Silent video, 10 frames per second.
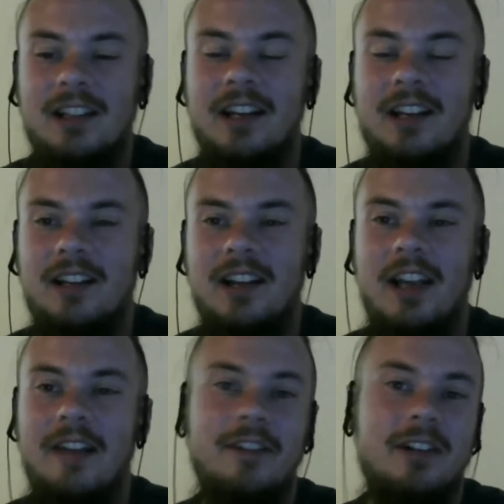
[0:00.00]
Like,
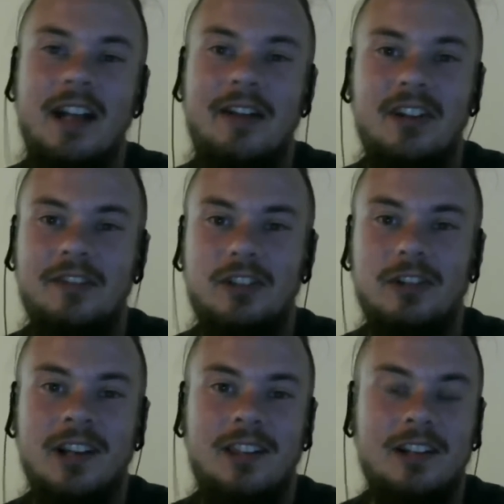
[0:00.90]
if you didn't have enough
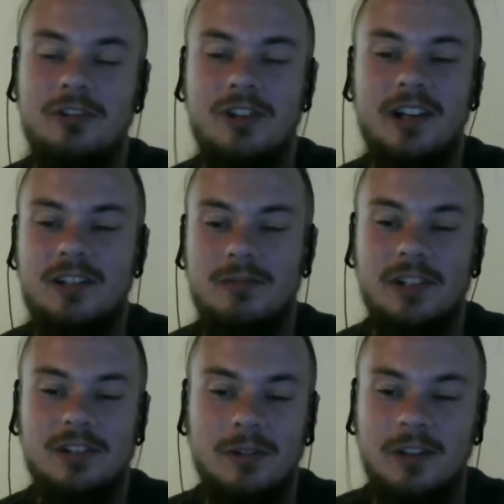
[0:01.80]
strength and you tried to swing a
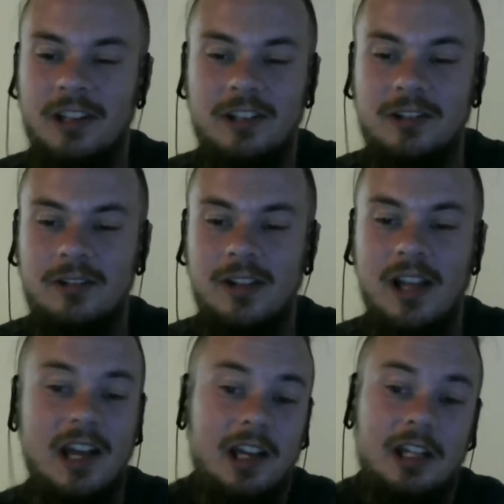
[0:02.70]
sword at a dude,
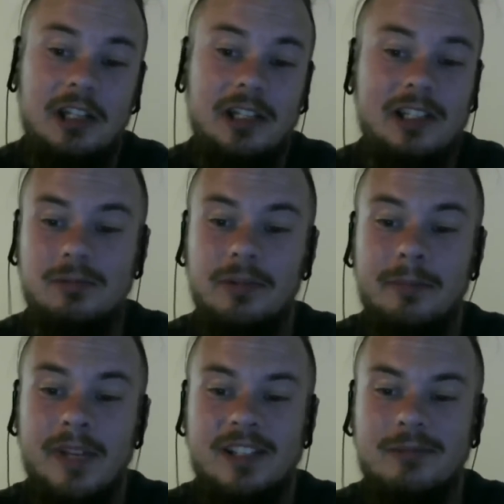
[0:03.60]
you just would
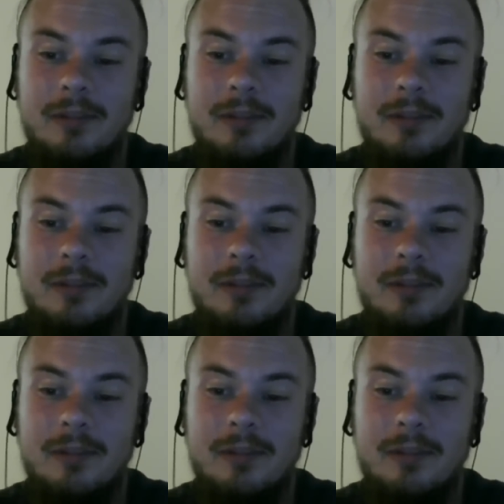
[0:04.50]
miss